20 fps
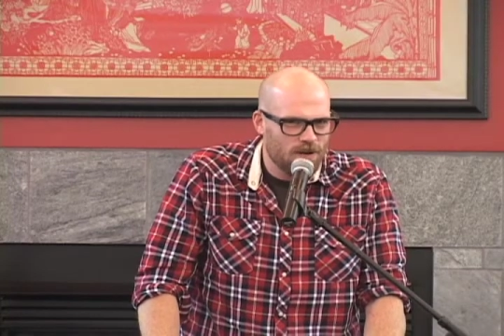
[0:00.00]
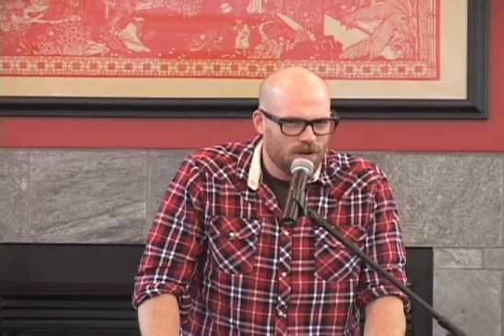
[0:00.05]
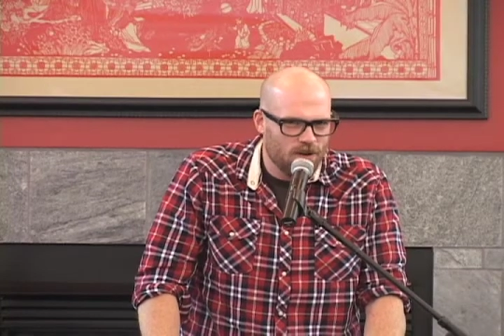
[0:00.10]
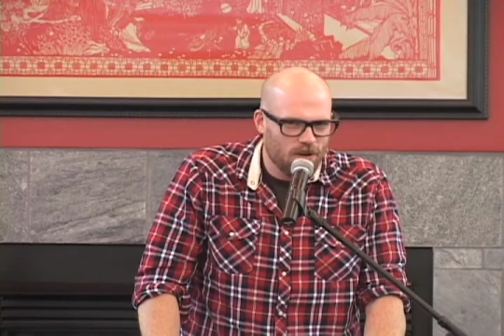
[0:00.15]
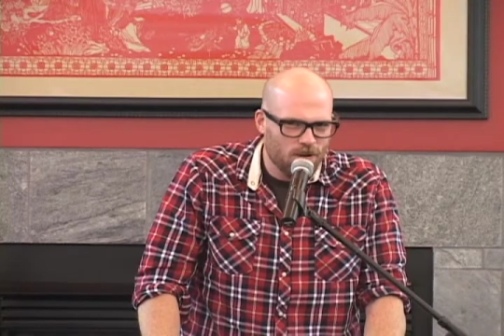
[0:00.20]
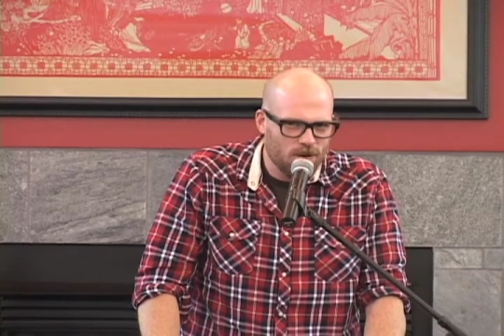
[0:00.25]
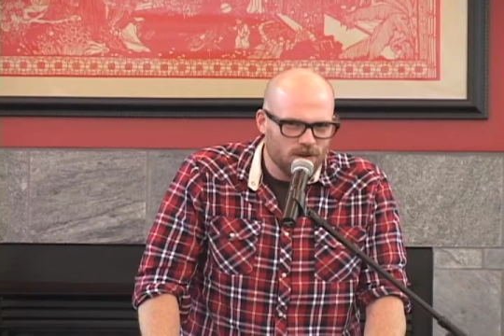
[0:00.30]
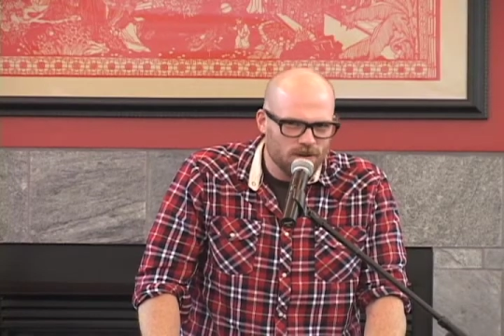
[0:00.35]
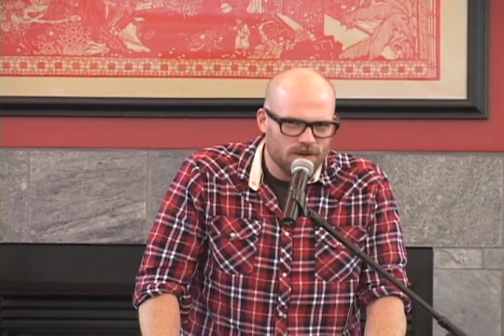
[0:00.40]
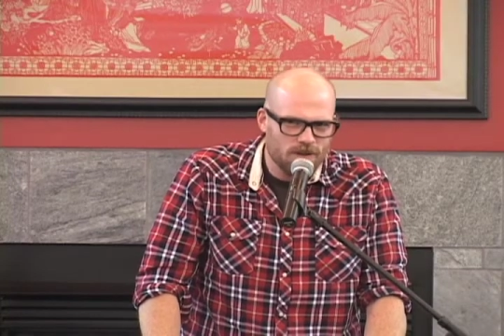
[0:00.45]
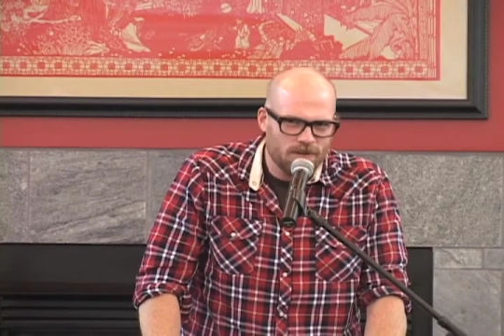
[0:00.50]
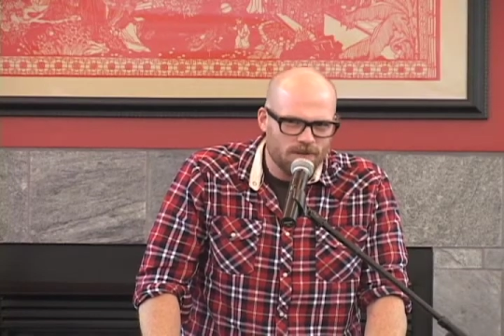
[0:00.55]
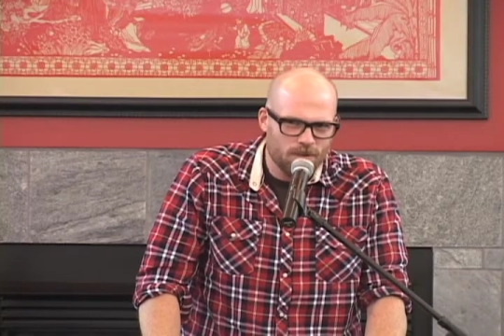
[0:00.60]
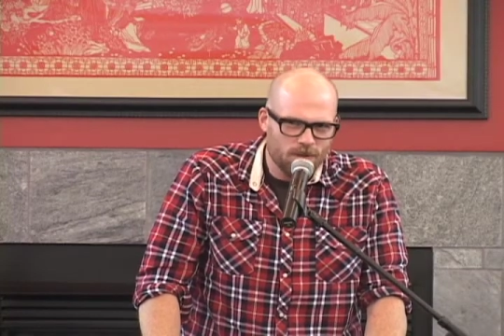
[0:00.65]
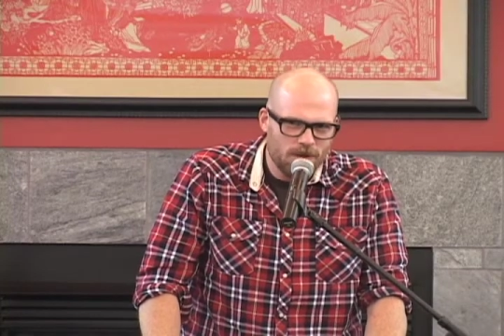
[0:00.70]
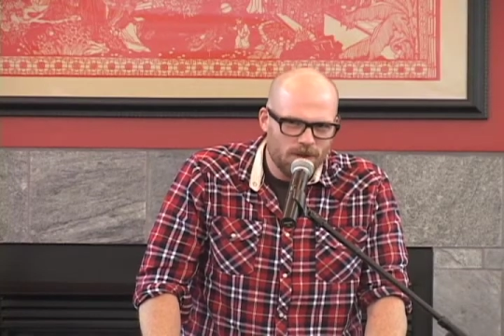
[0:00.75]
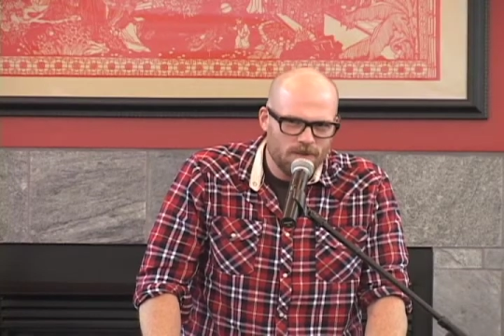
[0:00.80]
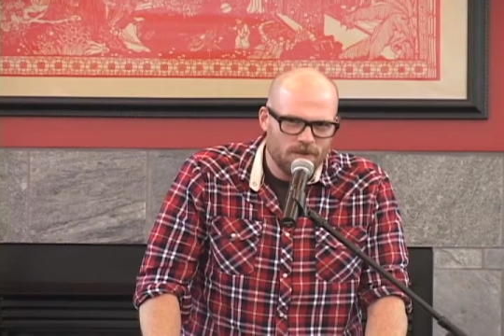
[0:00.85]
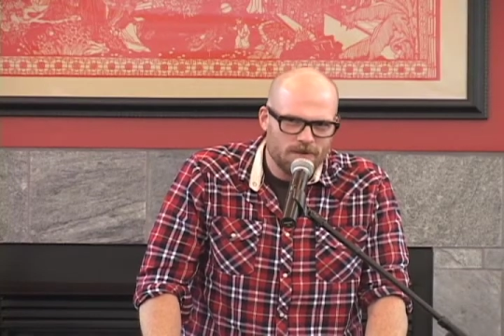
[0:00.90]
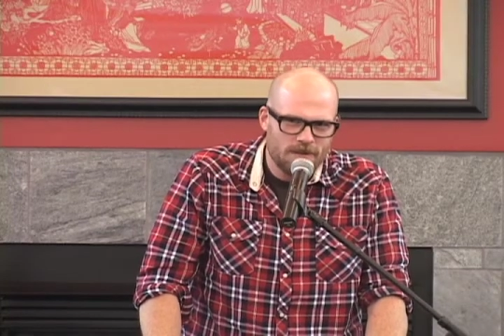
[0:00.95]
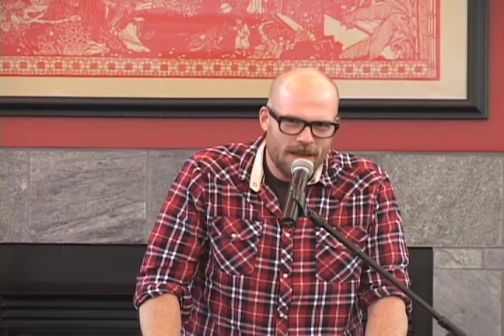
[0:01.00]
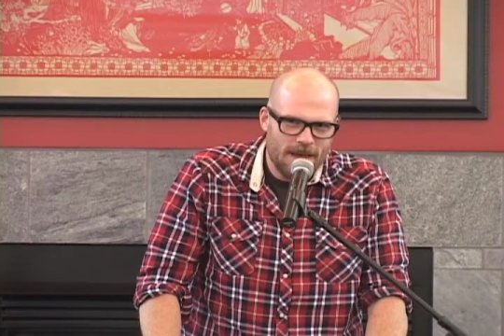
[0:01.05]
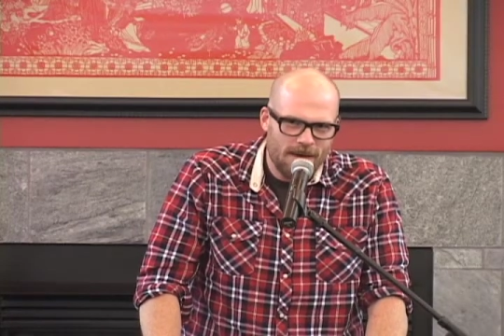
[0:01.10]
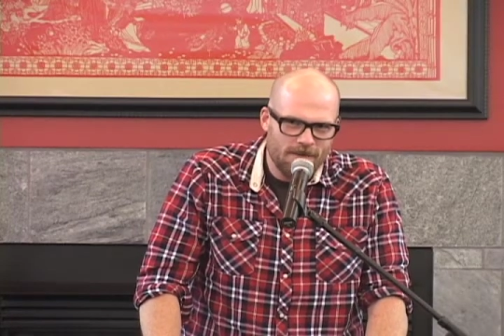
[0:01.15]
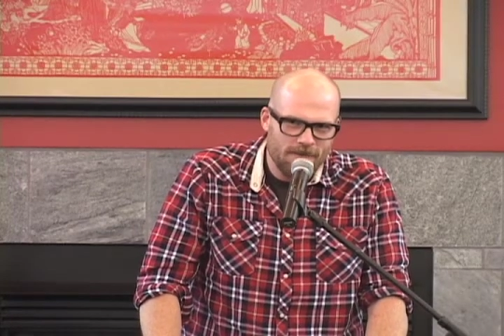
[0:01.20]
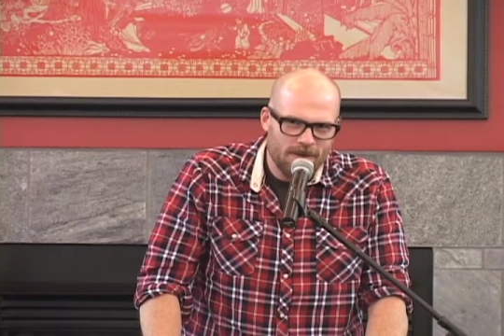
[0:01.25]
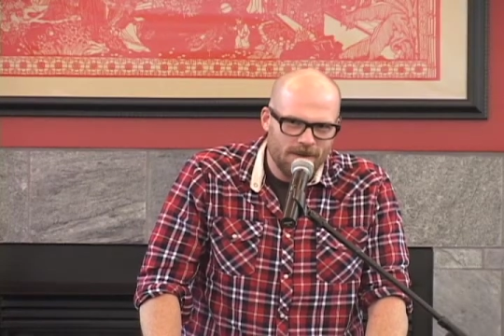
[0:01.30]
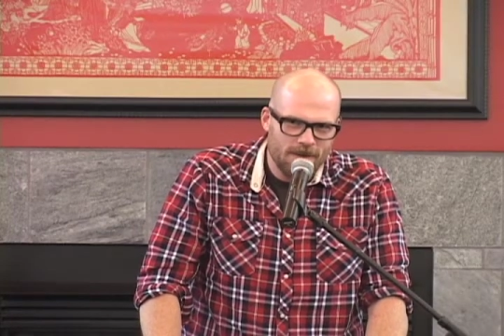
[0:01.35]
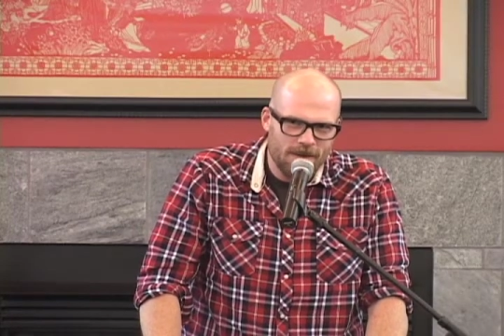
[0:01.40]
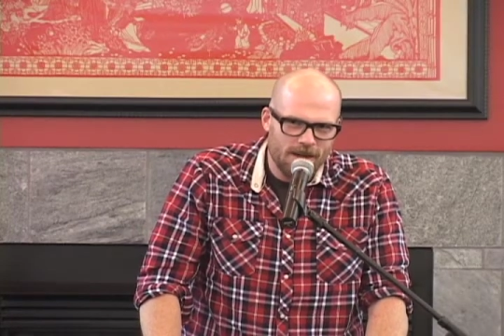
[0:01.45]
cult of William
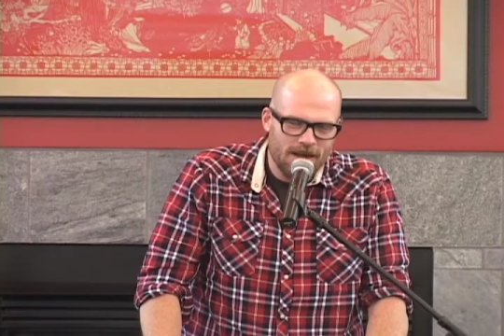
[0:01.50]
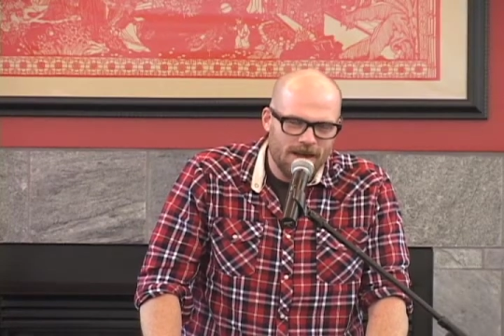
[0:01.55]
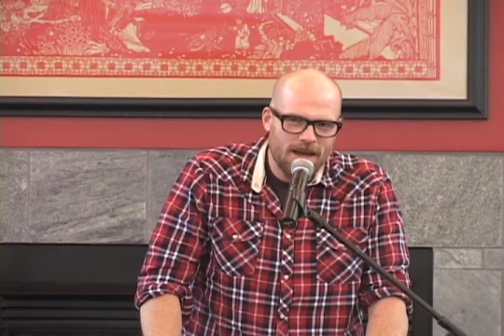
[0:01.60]
Stafford.